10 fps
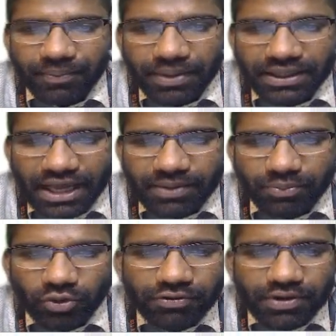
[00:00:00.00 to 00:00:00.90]
can move
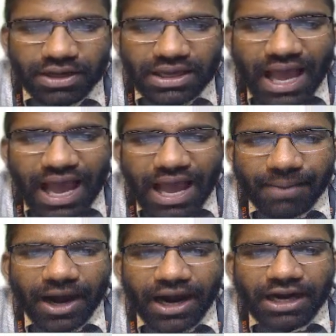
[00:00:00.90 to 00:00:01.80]

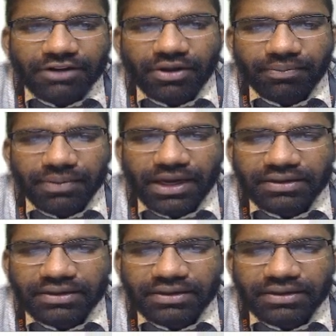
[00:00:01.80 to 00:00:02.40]
apart from it.